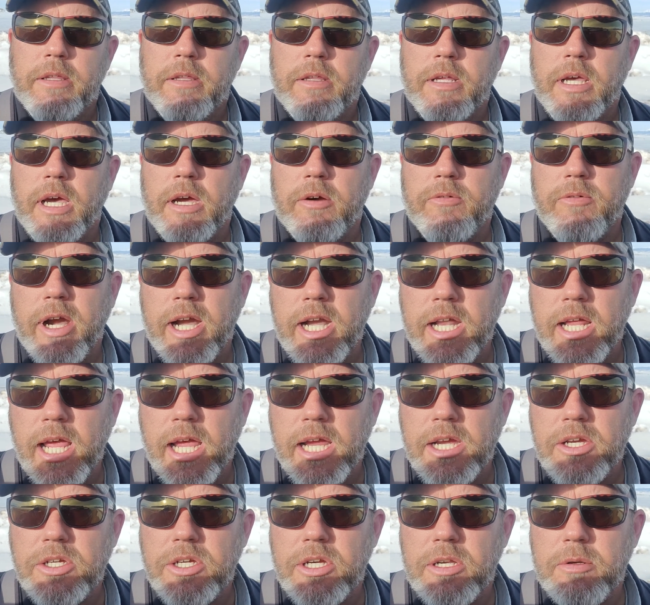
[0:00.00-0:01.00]

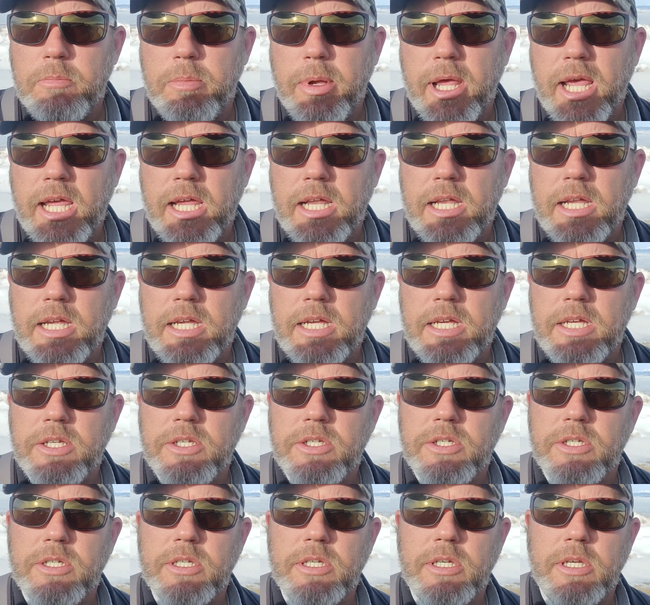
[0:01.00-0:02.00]
radiation
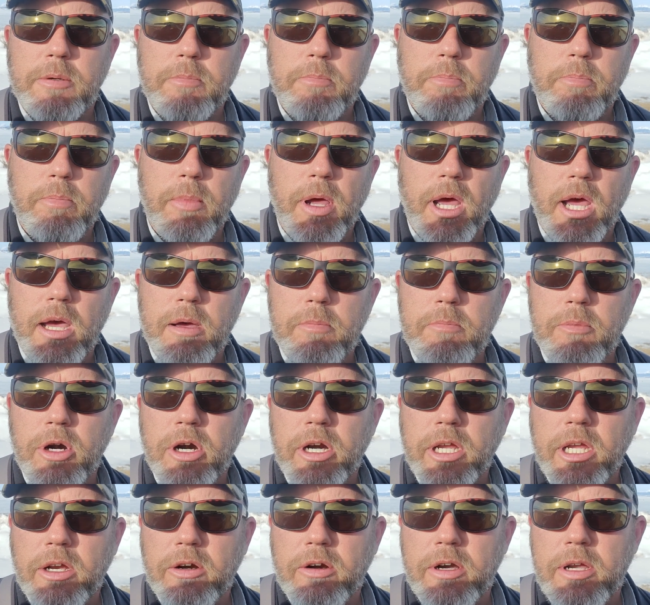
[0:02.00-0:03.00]
Baetis,
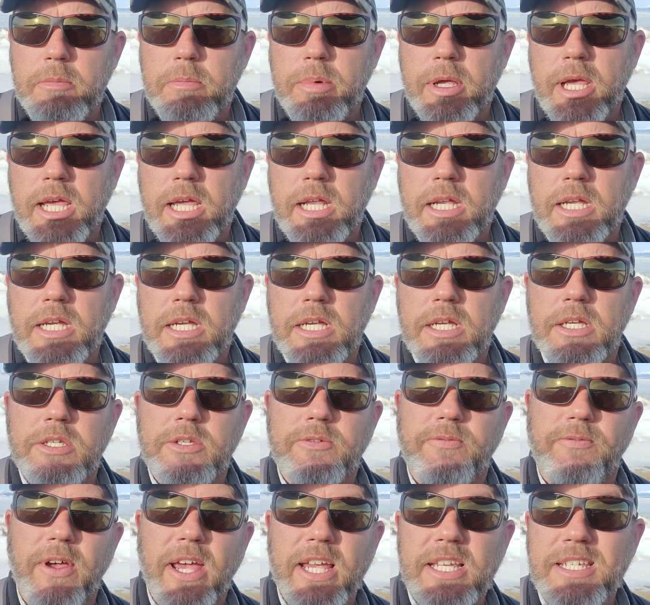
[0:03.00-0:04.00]
mercury Baetis,
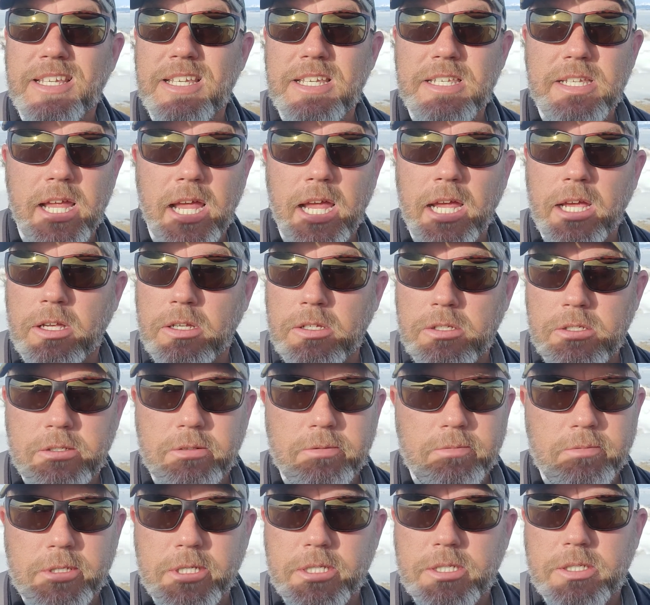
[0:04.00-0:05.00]
pheasant tails,
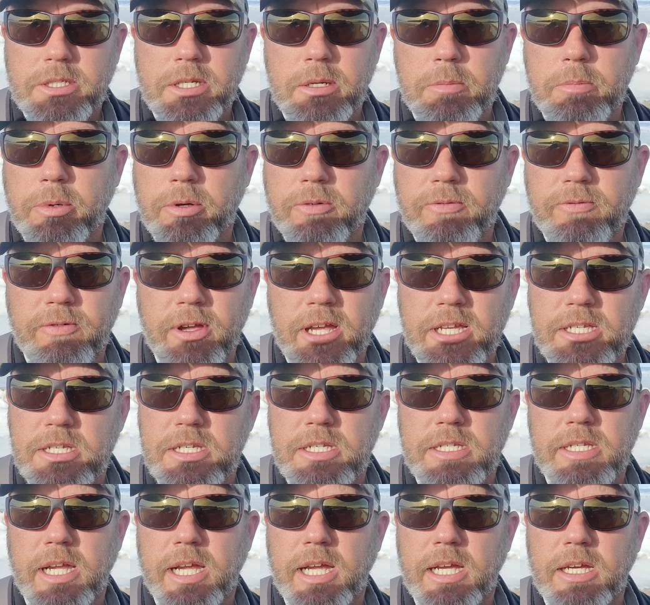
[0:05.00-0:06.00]
just simple
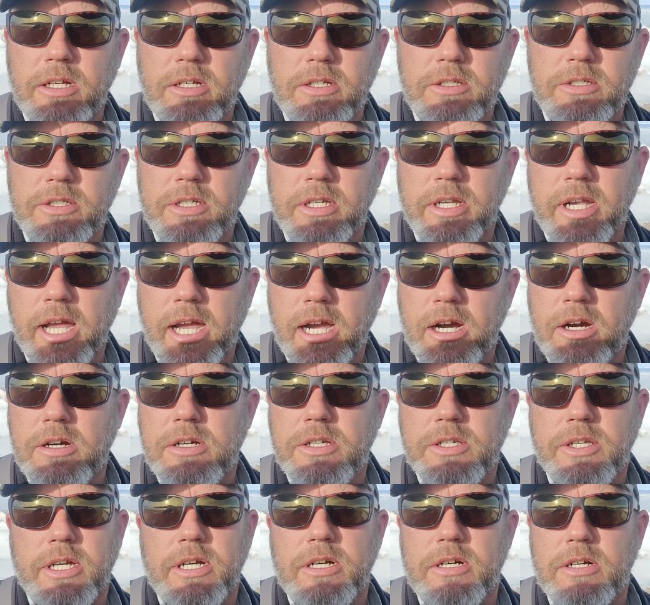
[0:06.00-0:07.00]
pheasant tails and
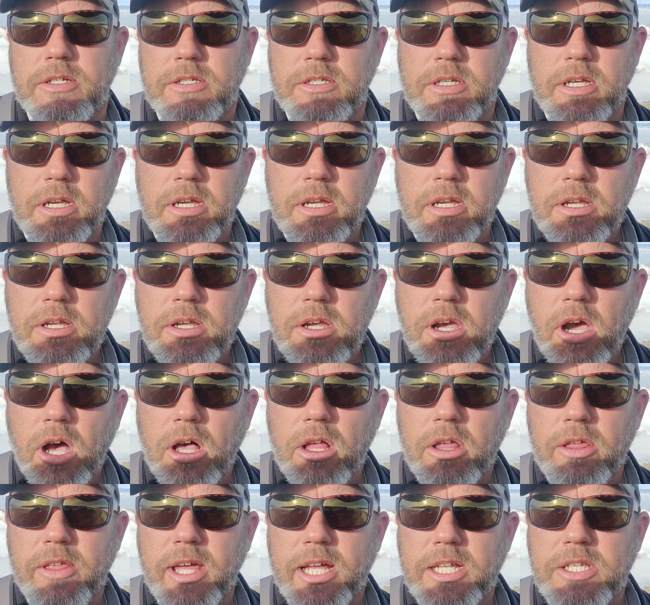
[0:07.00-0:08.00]
hare's ears.
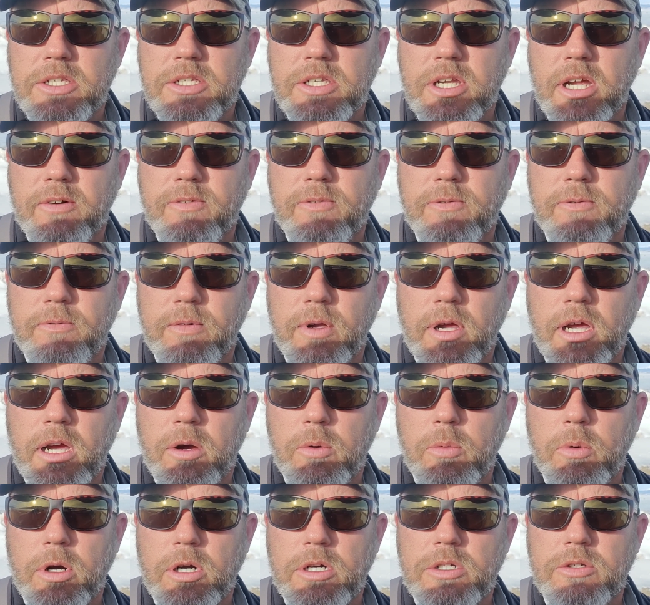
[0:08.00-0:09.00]
All of that stuff
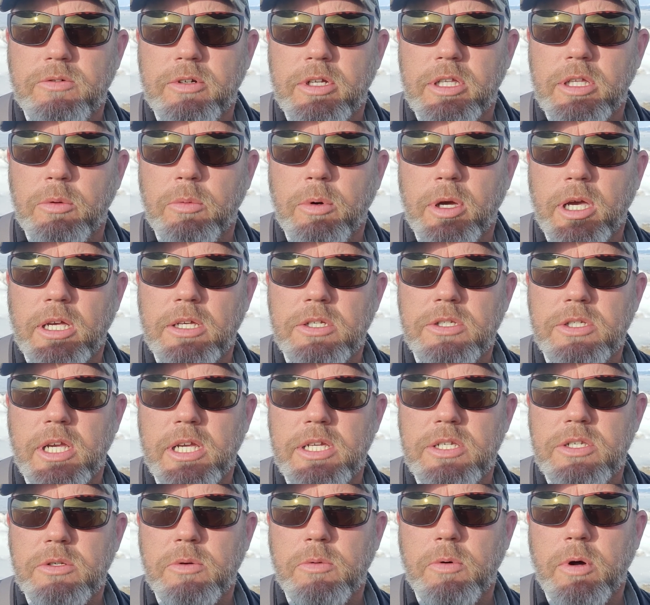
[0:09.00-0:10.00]
works really well,
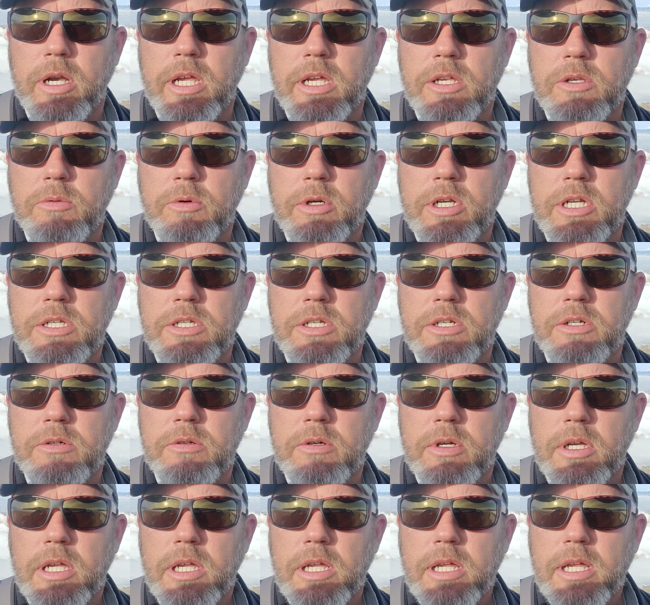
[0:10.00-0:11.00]
size 20, 22.
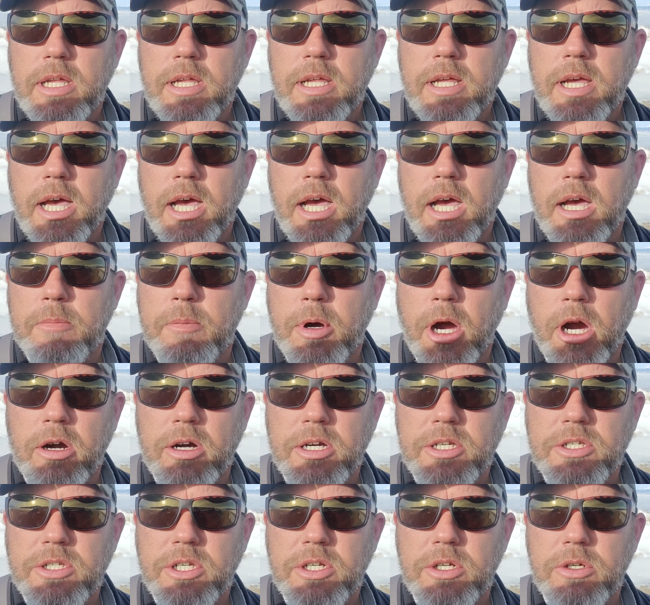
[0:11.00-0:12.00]

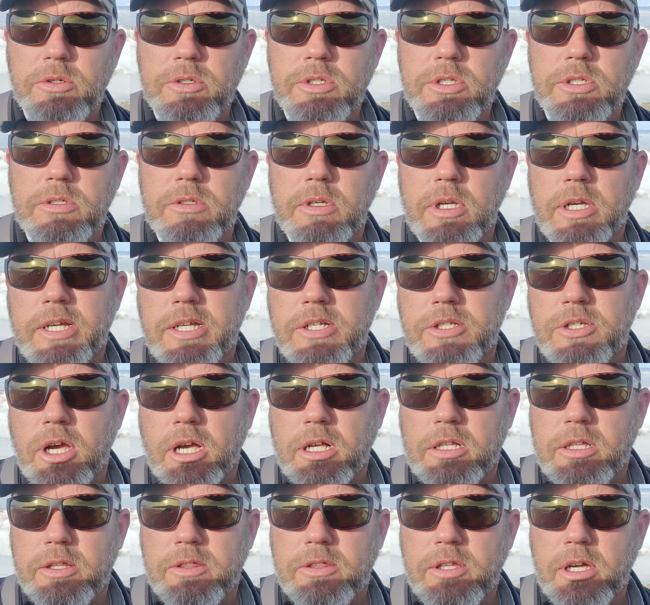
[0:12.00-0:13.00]
RS2s,
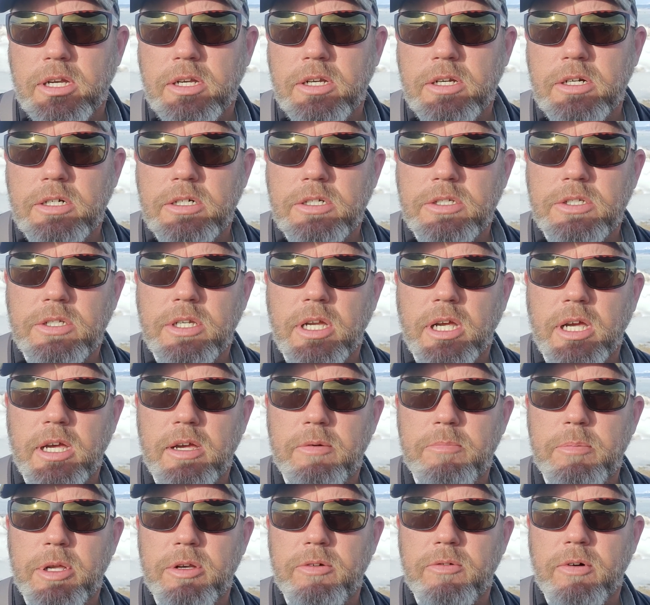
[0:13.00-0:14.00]
chocolate thunders,
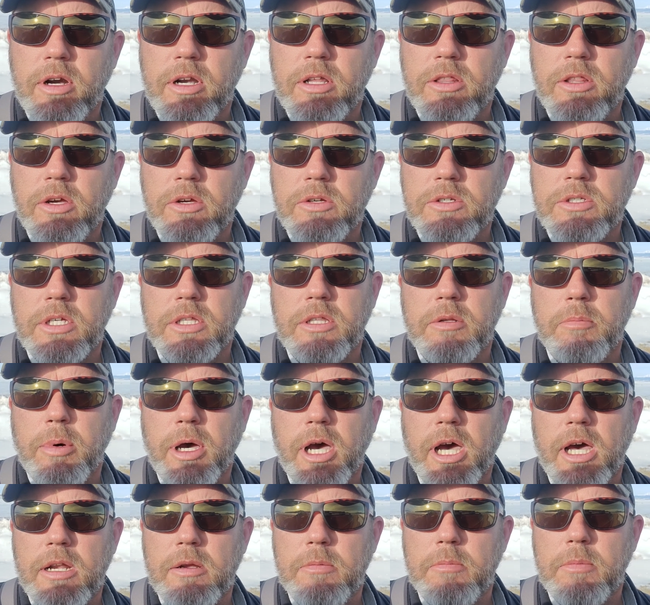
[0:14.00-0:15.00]
I've been running those on the
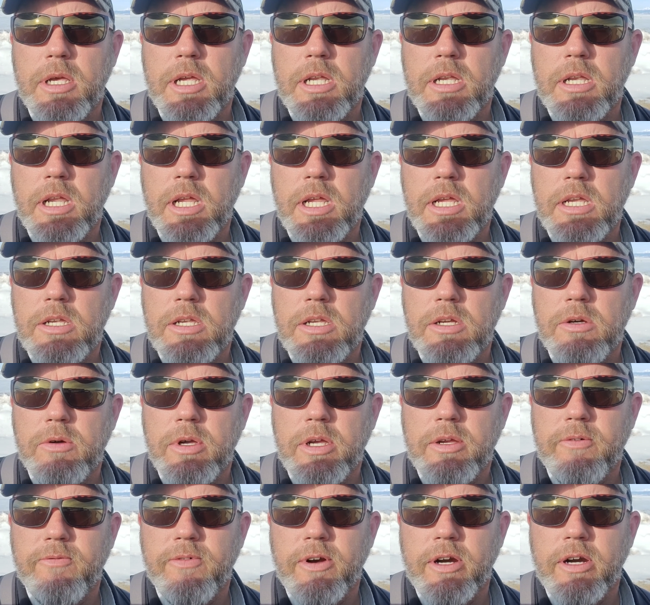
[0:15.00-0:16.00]
bottom and
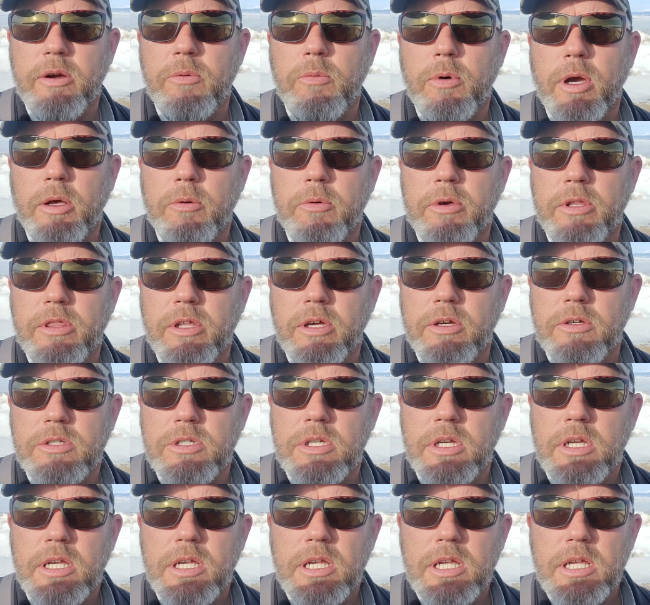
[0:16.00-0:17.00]
doing very well with those.
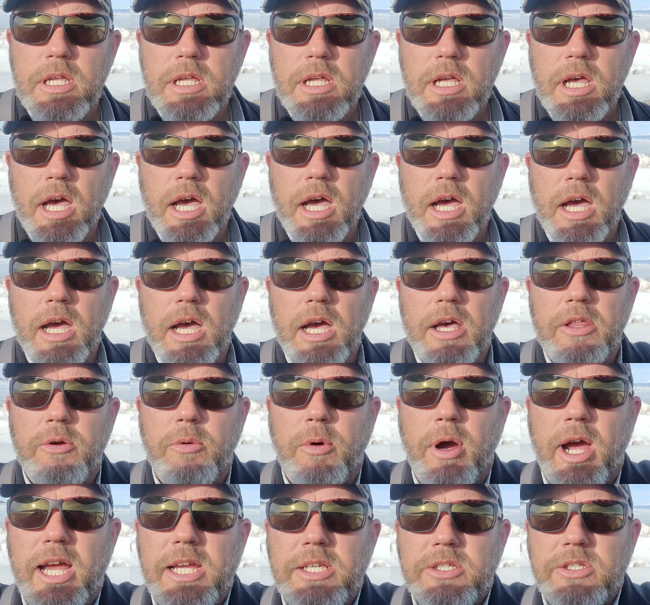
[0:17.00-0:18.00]

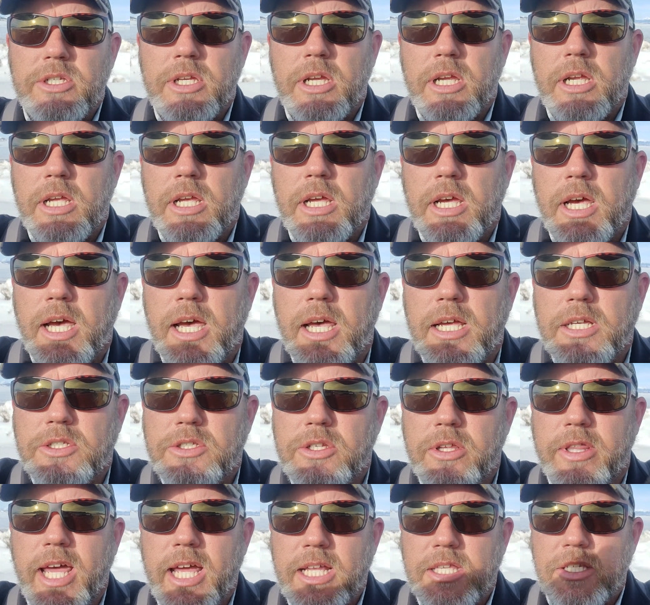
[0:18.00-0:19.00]
Otherwise,
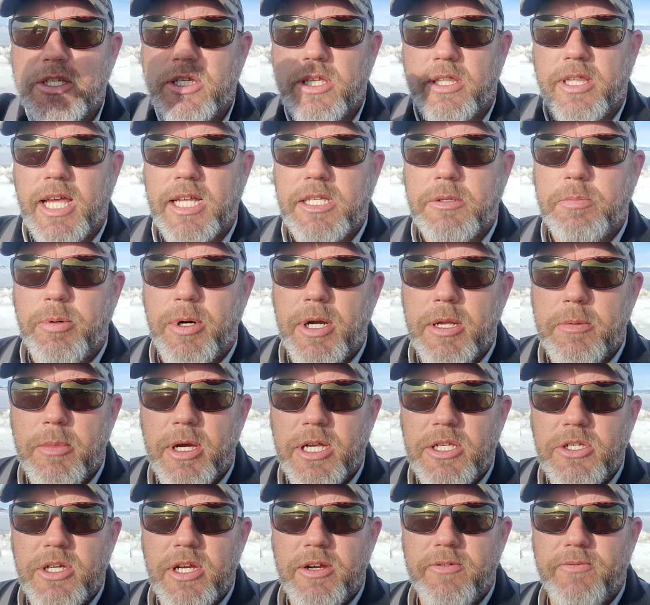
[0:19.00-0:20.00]
so that's pretty much it